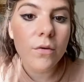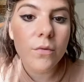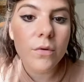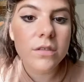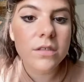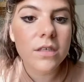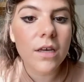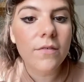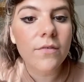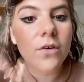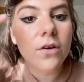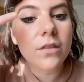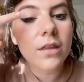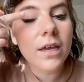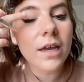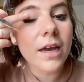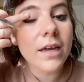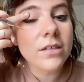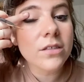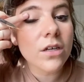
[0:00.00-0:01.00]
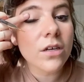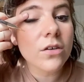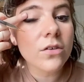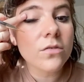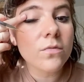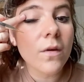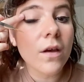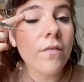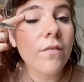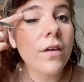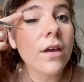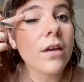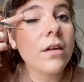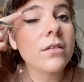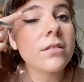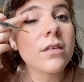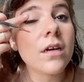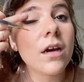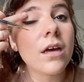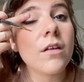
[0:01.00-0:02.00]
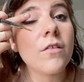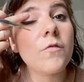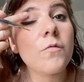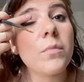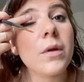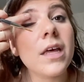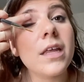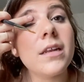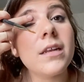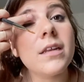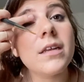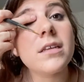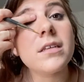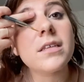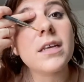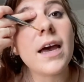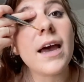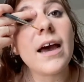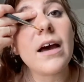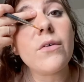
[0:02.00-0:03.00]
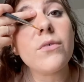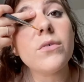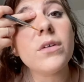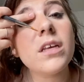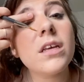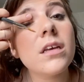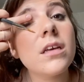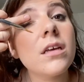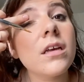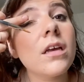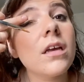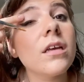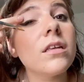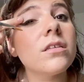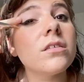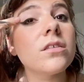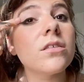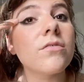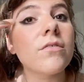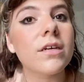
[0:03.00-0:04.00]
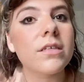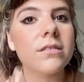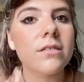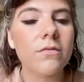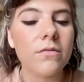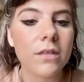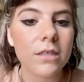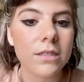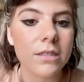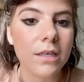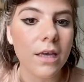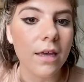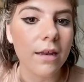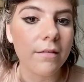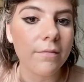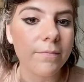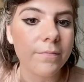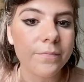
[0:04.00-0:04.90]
Once I've got the edge, I use my finger to kind of blend it down into the rest of the skin.